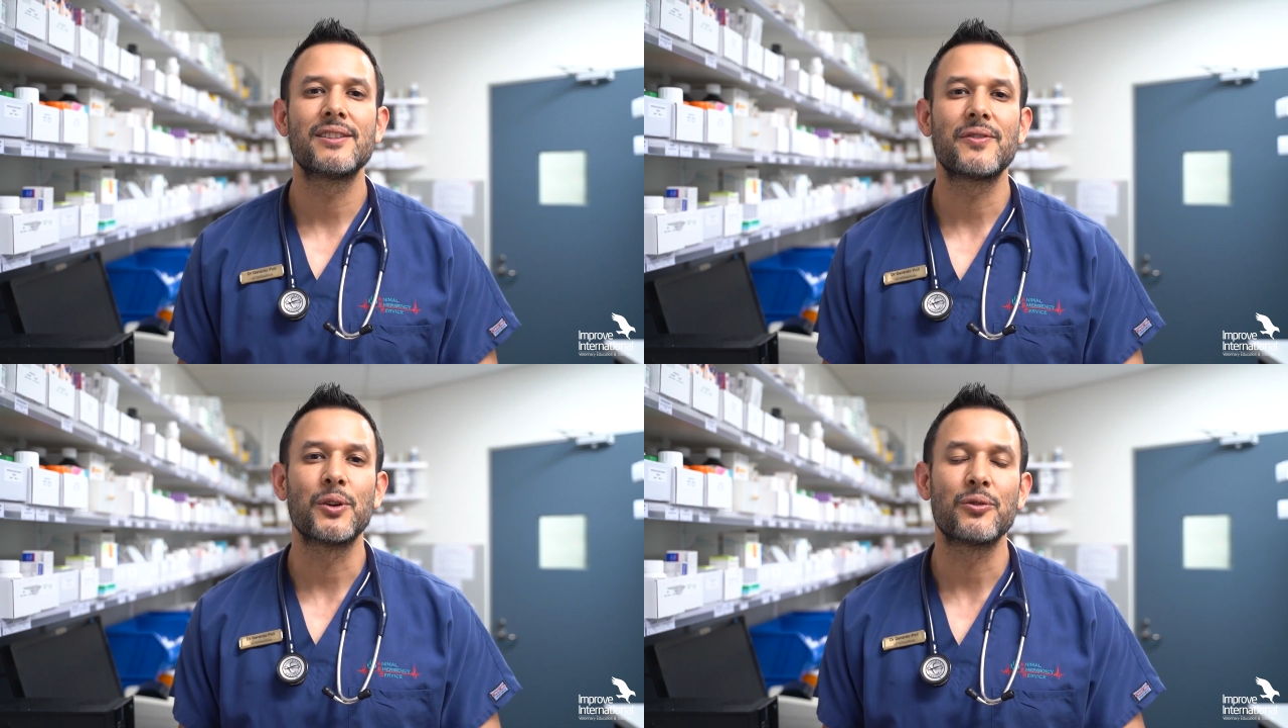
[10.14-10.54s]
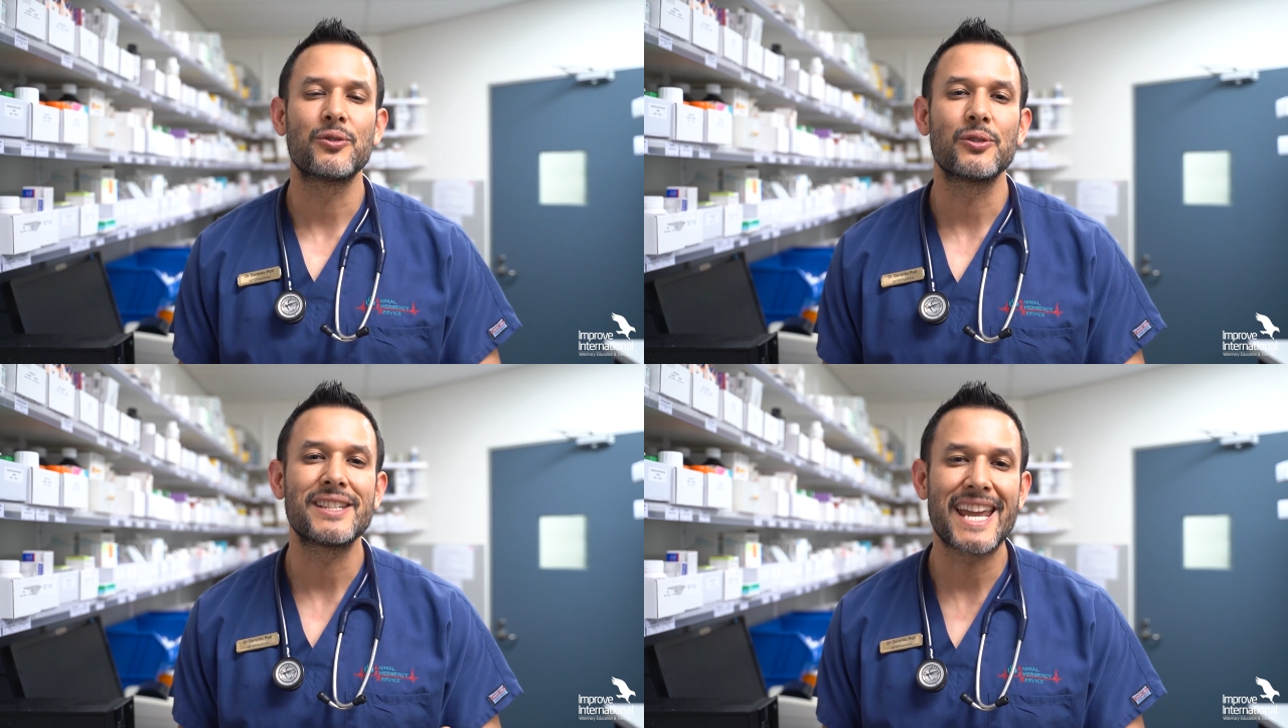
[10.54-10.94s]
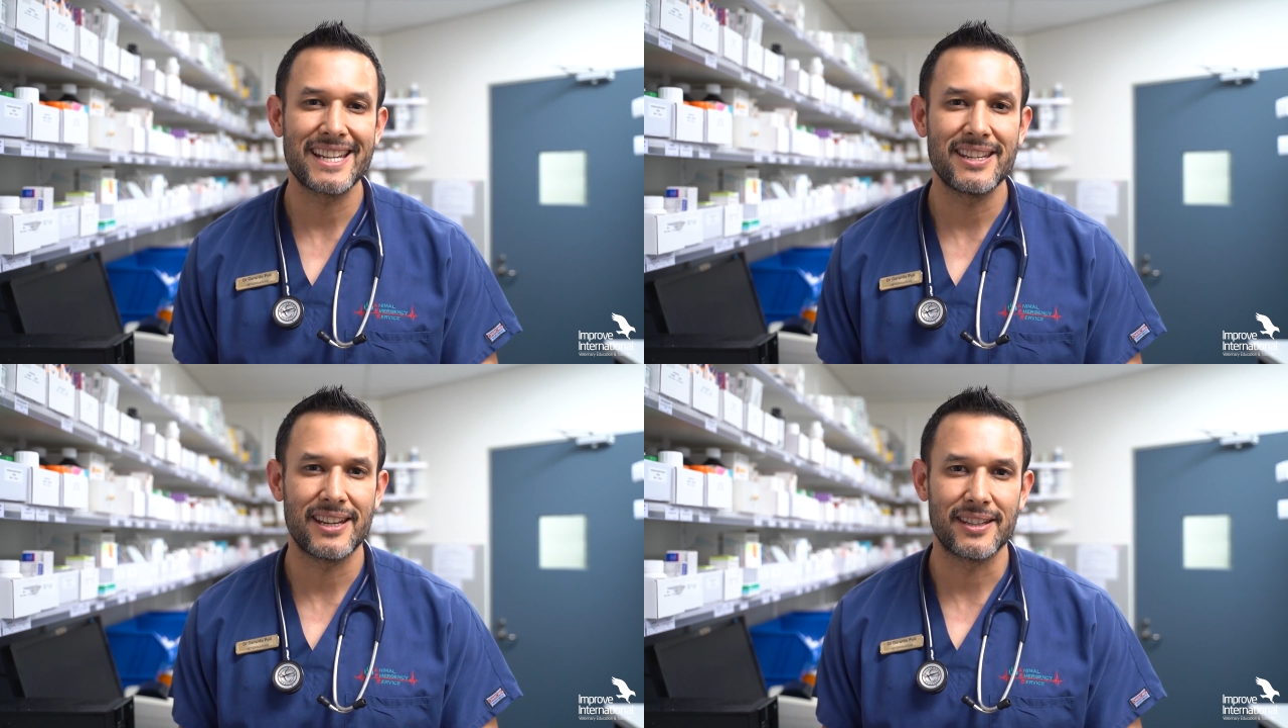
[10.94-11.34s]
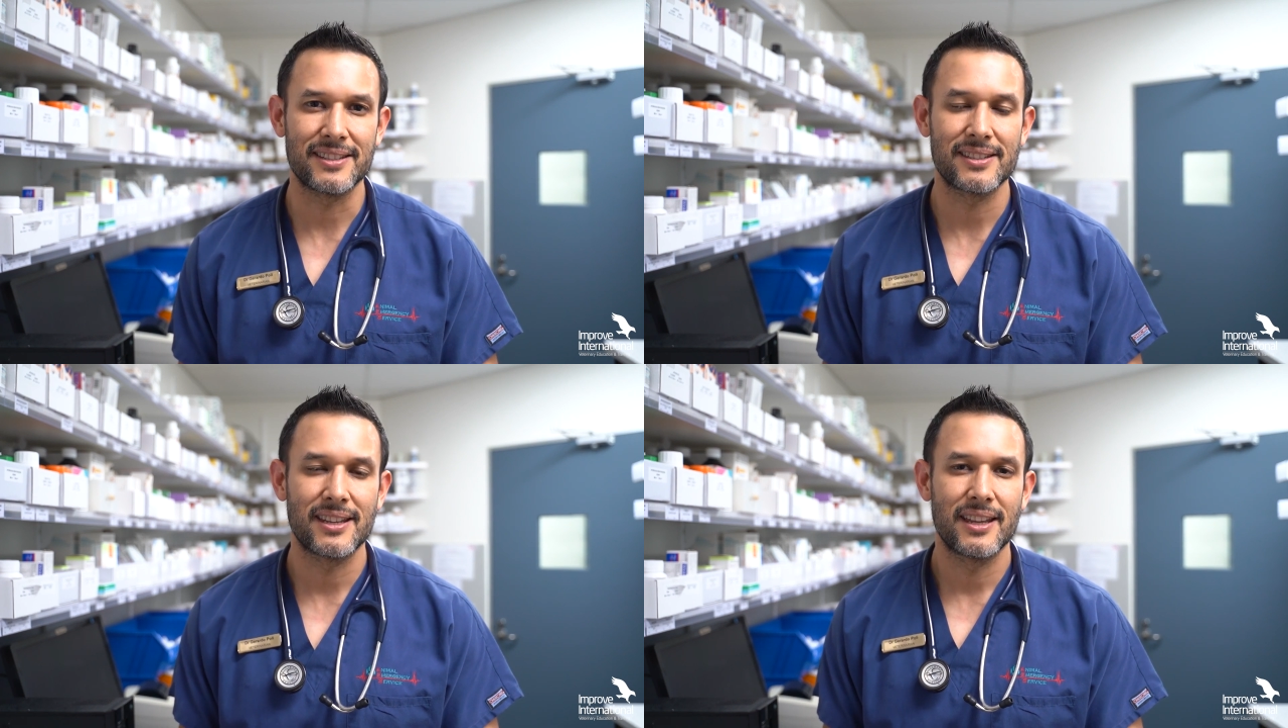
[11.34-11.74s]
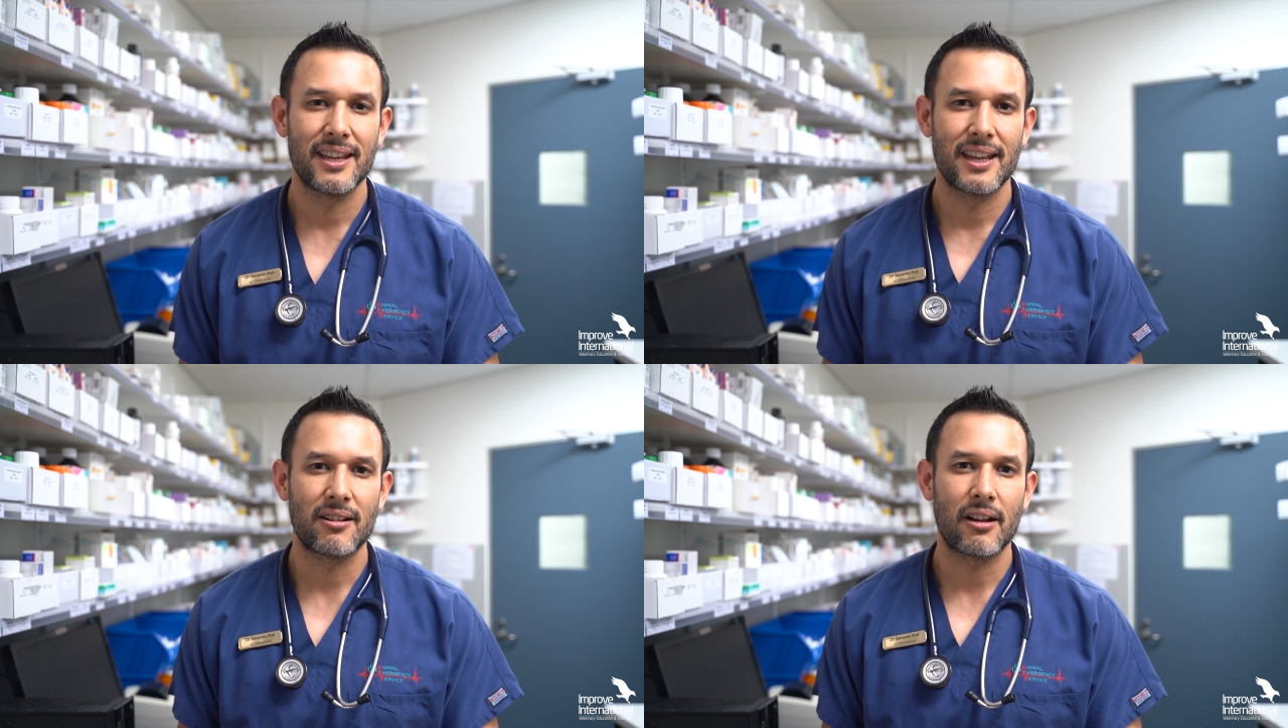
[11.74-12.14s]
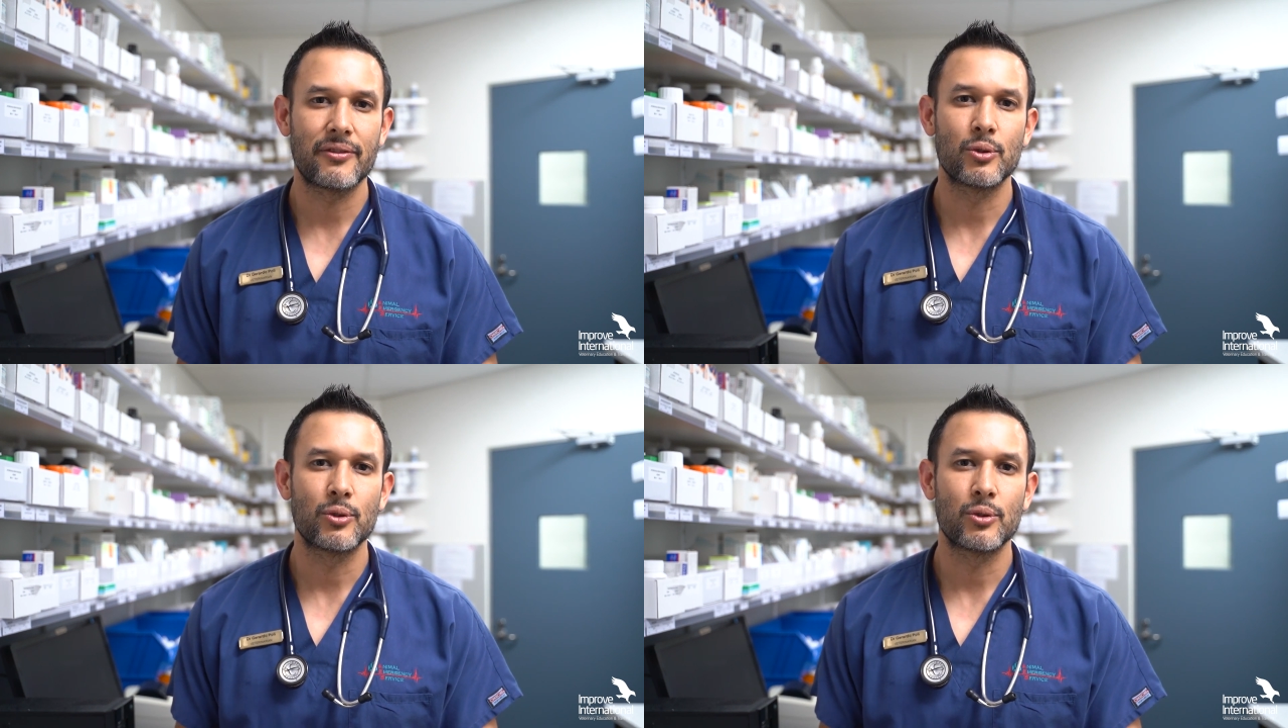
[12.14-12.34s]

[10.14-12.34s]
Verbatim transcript: this field for 10 years, and I